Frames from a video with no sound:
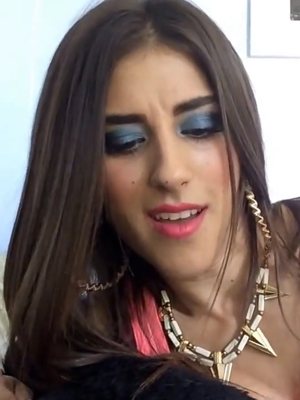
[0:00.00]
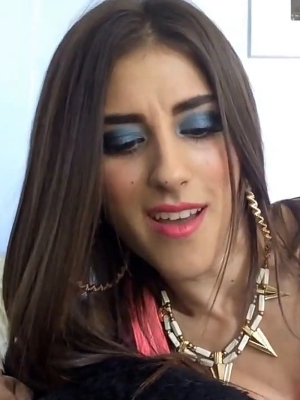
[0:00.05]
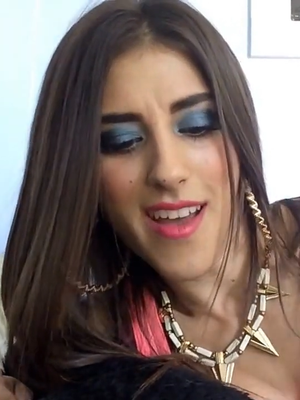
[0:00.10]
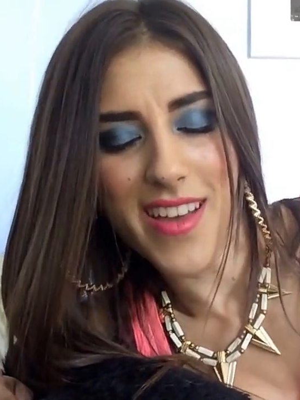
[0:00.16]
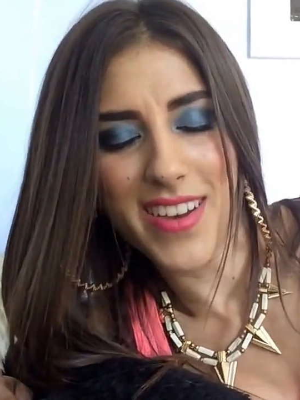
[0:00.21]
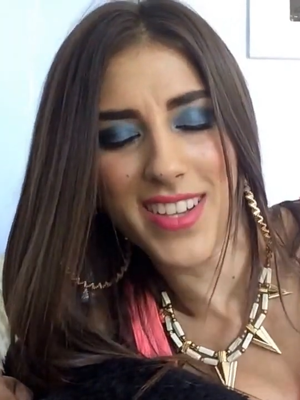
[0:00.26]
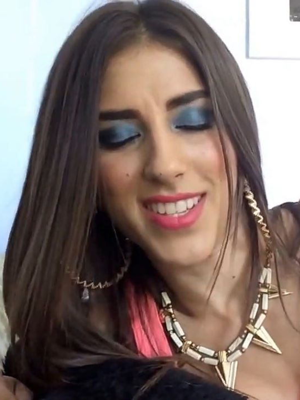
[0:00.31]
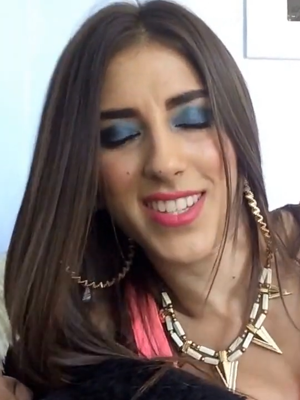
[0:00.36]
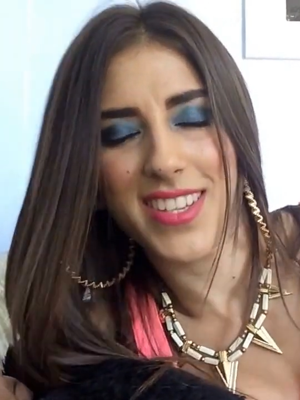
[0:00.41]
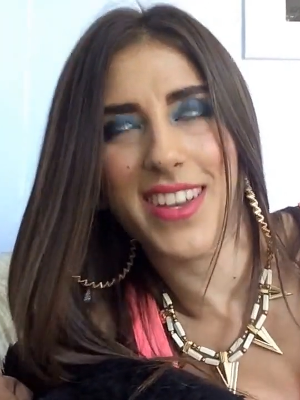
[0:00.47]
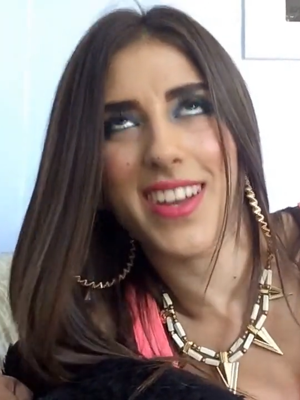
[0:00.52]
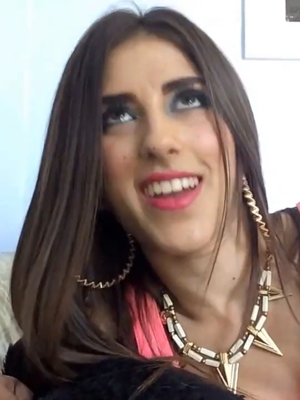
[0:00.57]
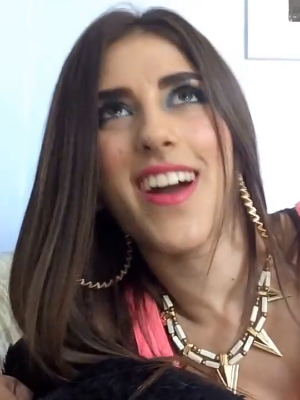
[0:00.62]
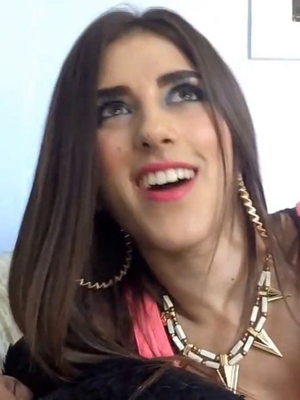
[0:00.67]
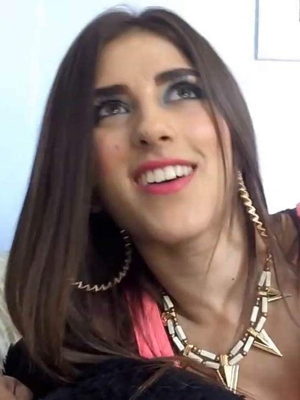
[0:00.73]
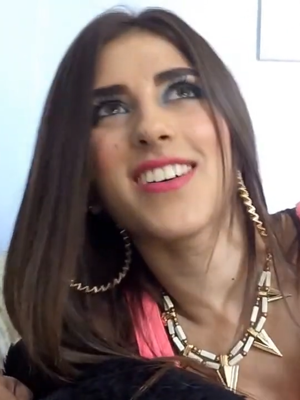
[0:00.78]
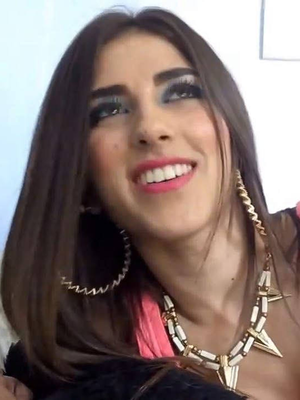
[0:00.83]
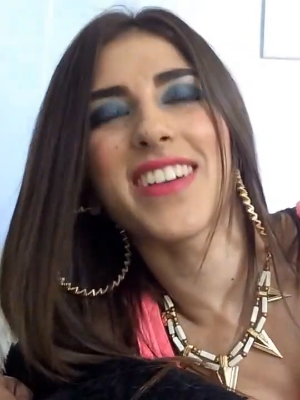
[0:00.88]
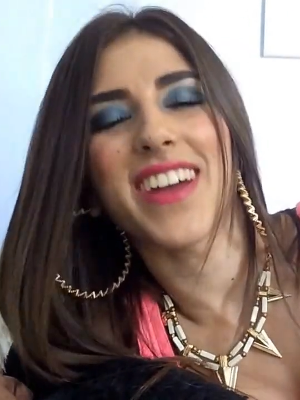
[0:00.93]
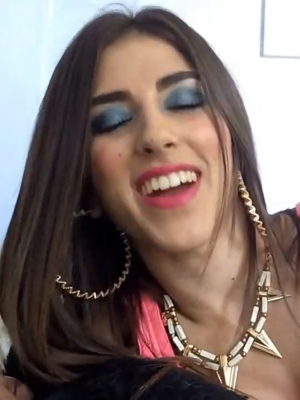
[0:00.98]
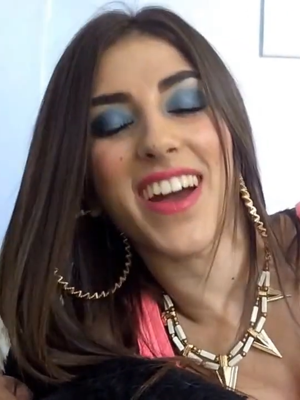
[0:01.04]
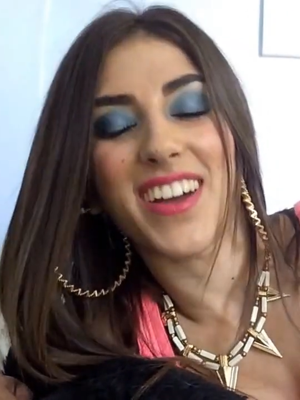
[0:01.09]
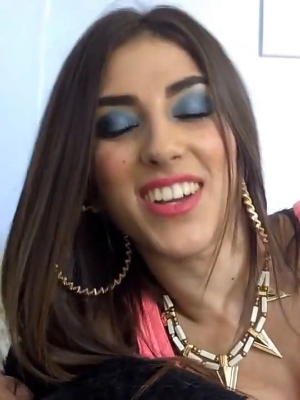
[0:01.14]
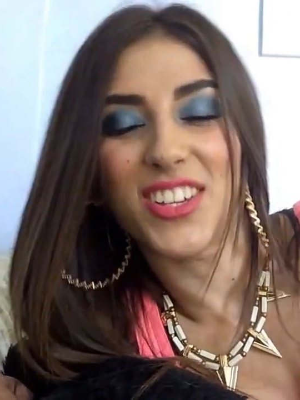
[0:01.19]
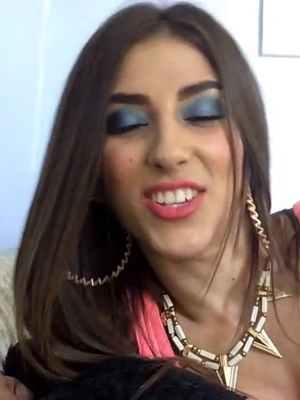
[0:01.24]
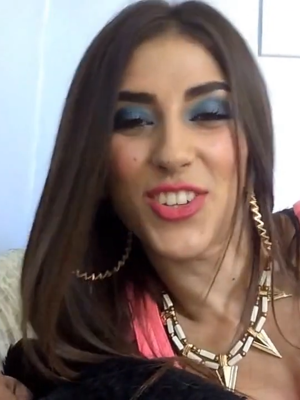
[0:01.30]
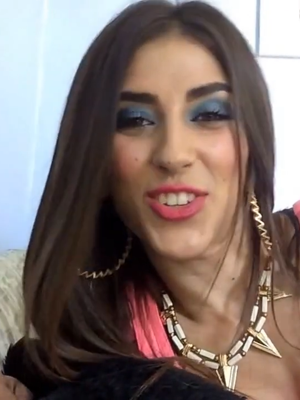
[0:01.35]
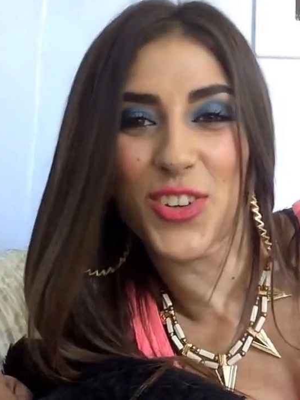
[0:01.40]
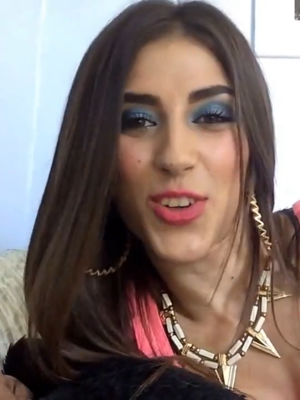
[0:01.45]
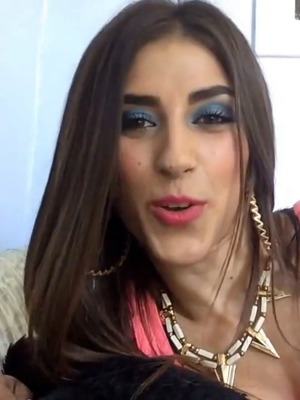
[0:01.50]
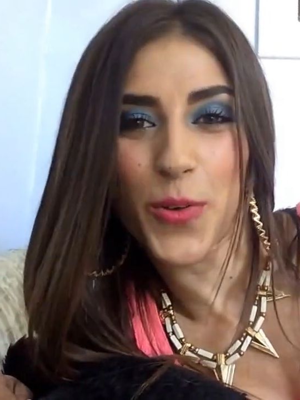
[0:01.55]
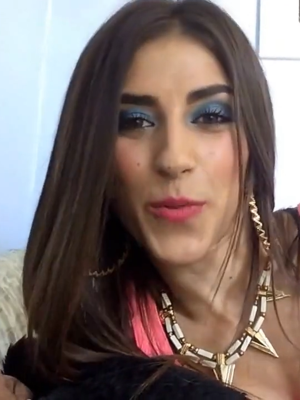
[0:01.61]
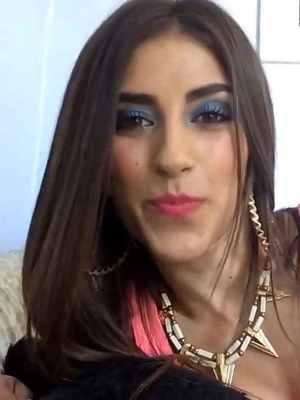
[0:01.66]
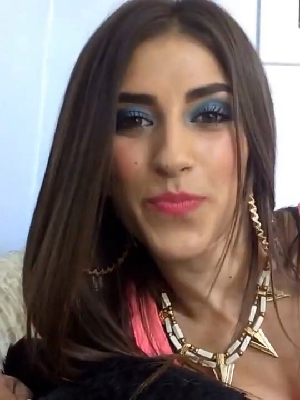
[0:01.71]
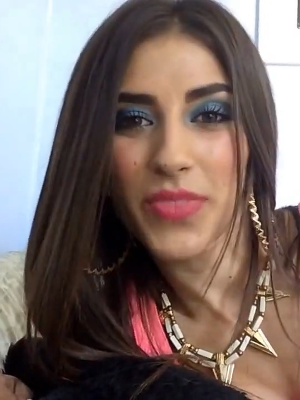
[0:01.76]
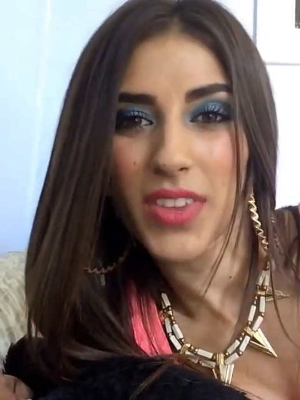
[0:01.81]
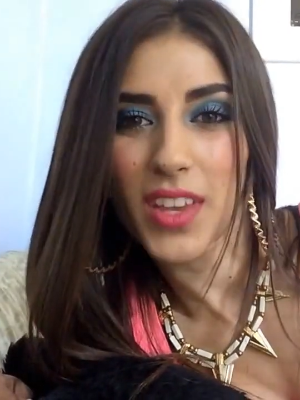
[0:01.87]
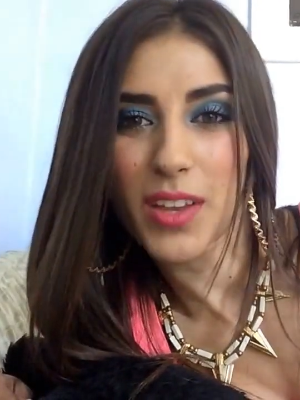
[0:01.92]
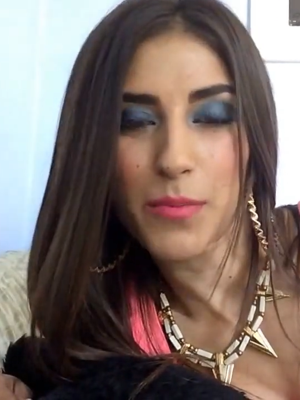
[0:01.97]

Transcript: And it's like, hell yeah, you know?